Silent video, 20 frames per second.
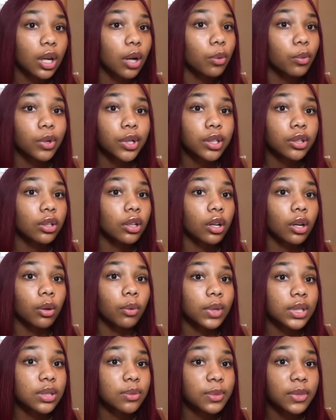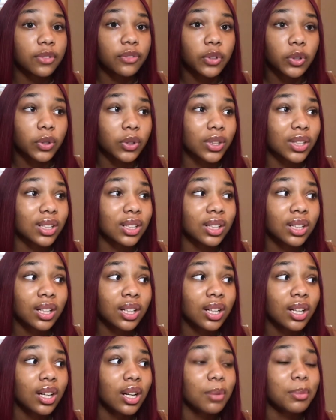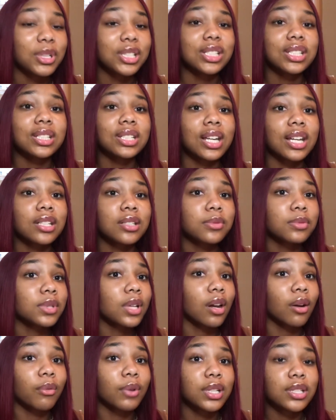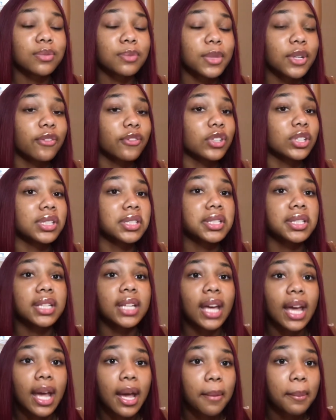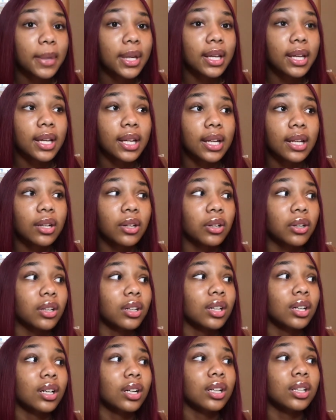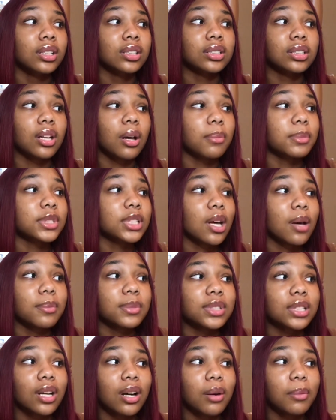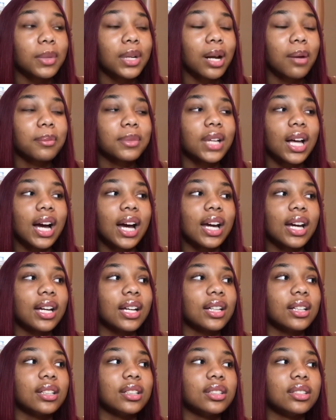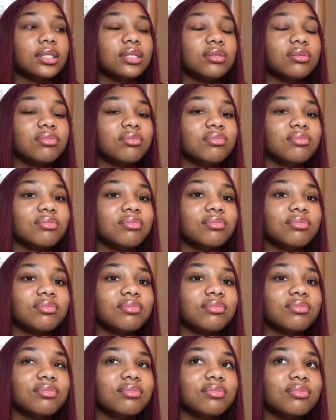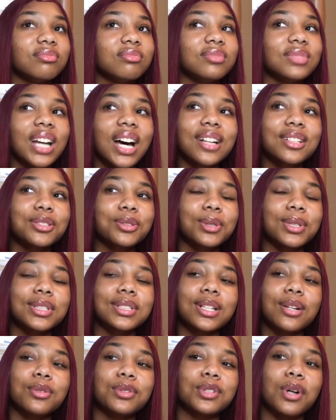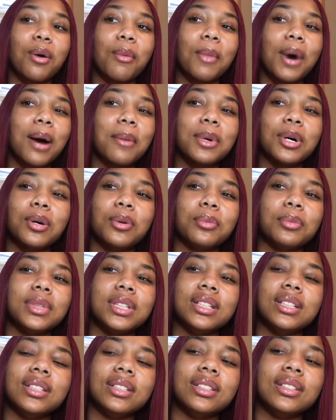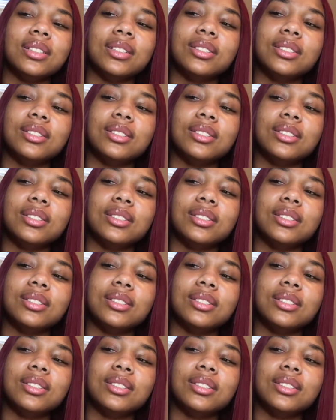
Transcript: What are you gonna arrest me for? But she said she was gonna arrest me for scamming or something. And I'm like, not you done told your mama on me.